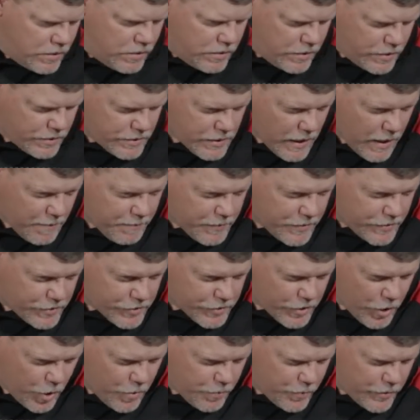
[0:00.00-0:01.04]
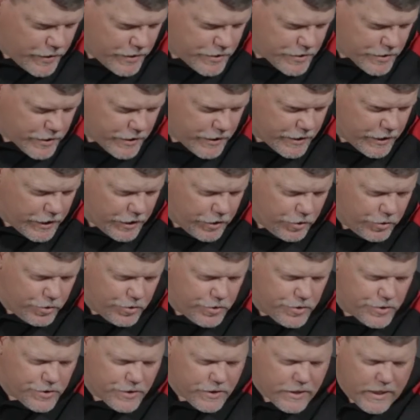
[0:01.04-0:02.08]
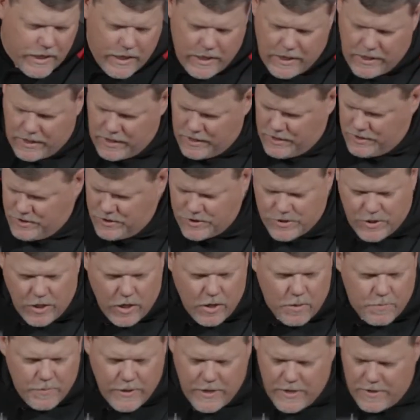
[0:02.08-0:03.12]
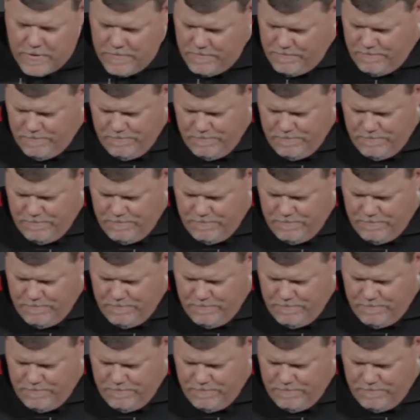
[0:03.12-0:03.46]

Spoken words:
The top of the scope rings, you're going to use a star bit.